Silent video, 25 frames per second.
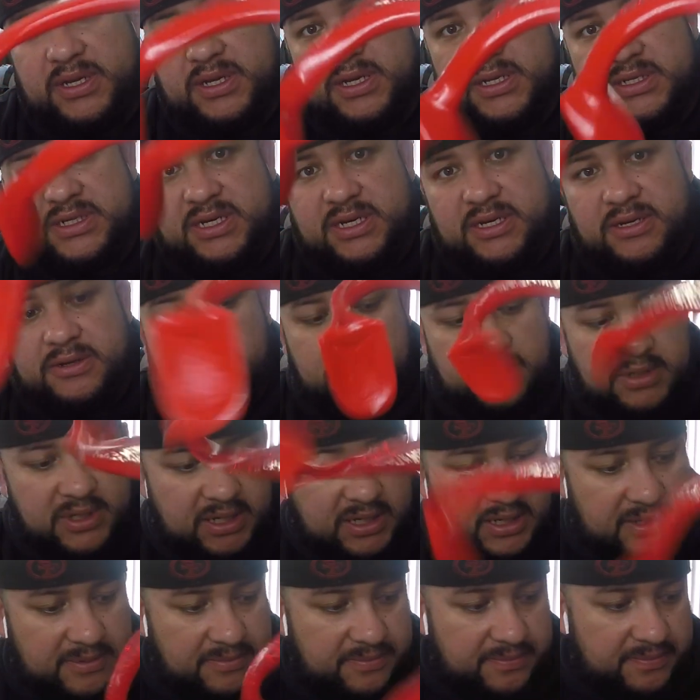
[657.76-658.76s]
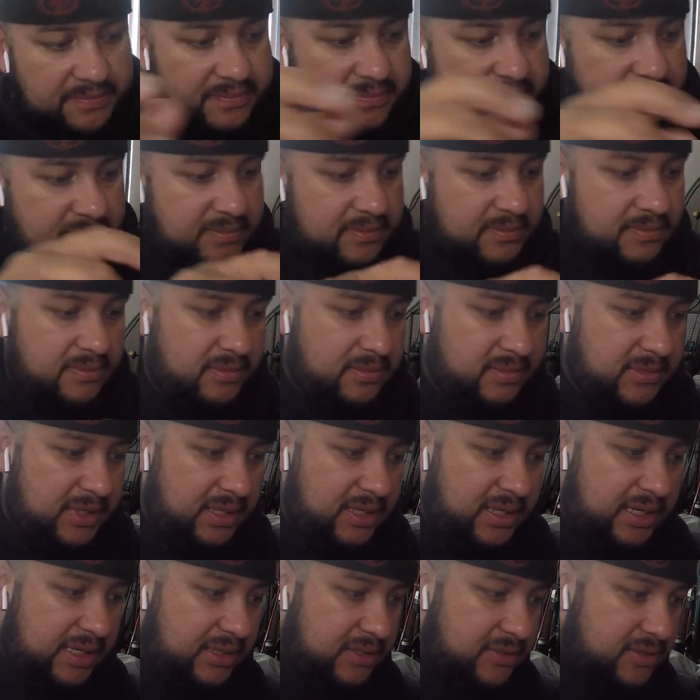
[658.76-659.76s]
and a tail, okay? They
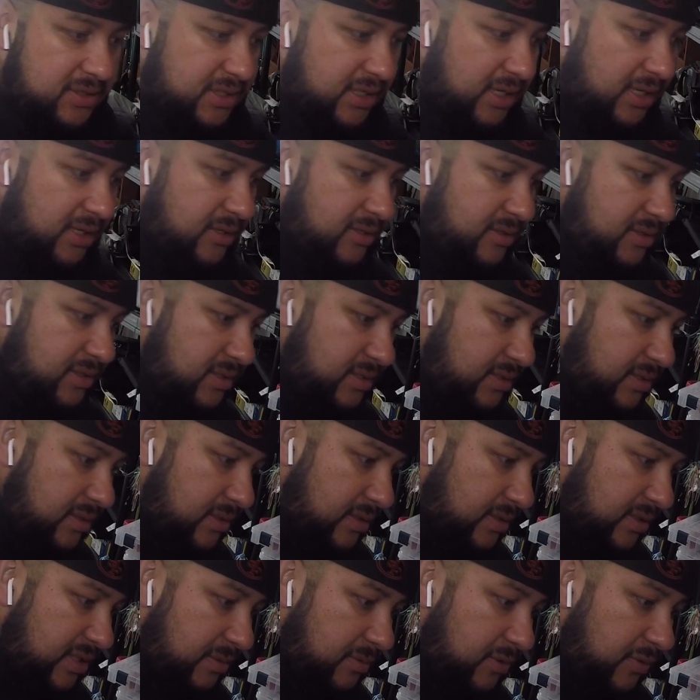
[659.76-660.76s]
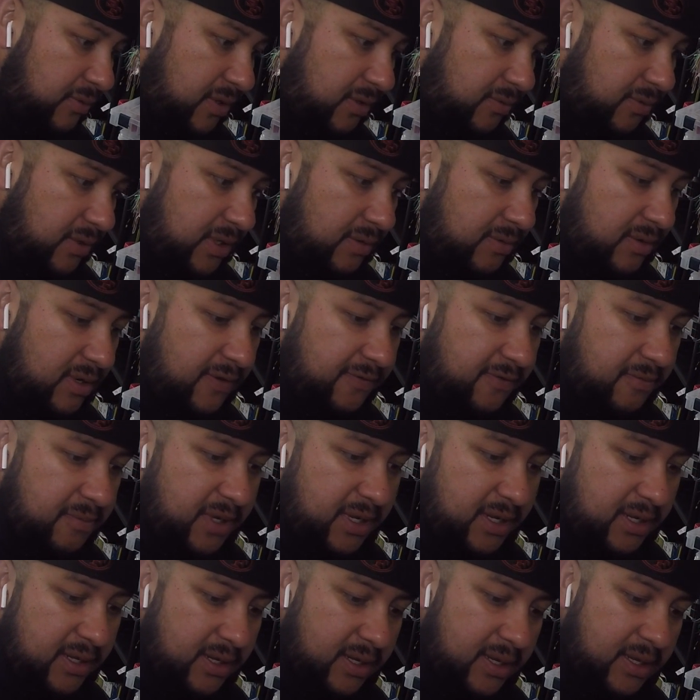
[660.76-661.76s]
like those colors. It seemed to work really well for
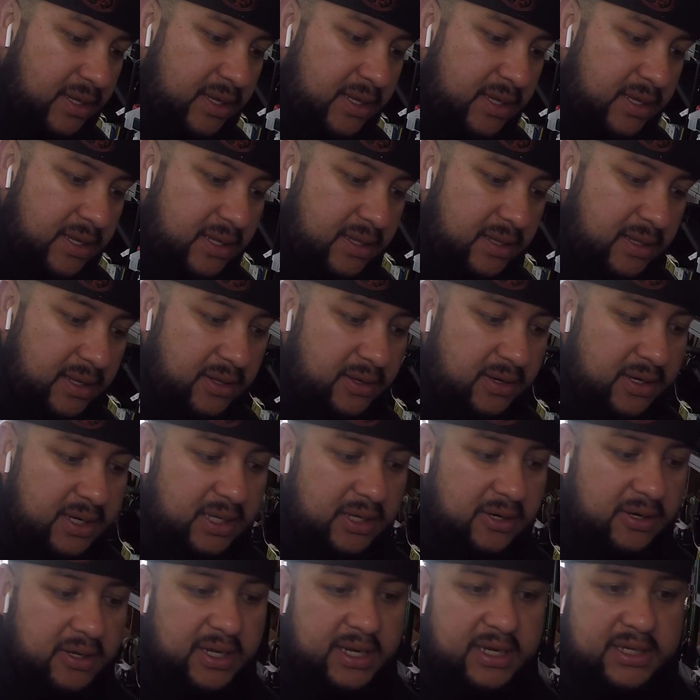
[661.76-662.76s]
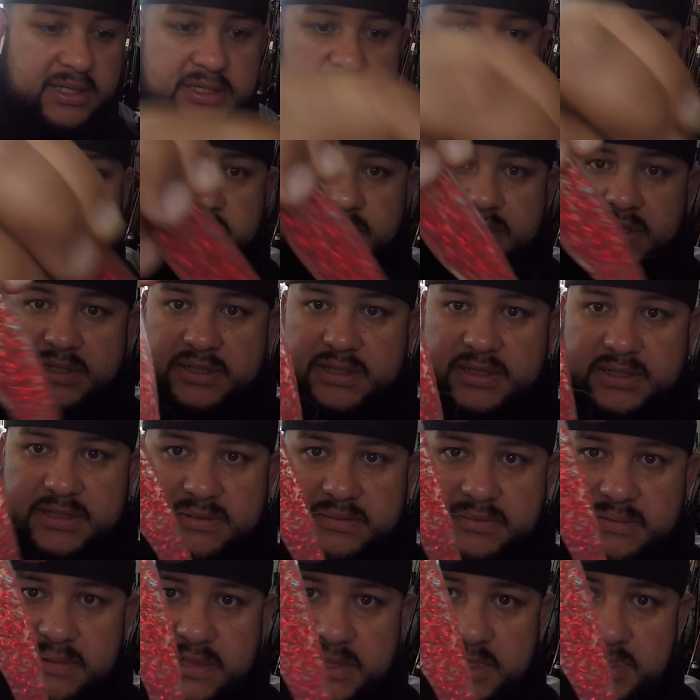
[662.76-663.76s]
me. The other color I like too is just this
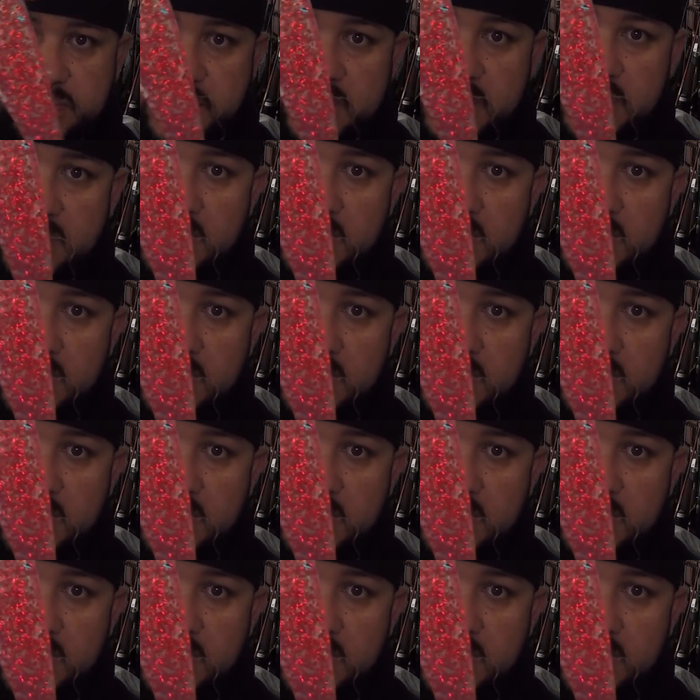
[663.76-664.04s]
straight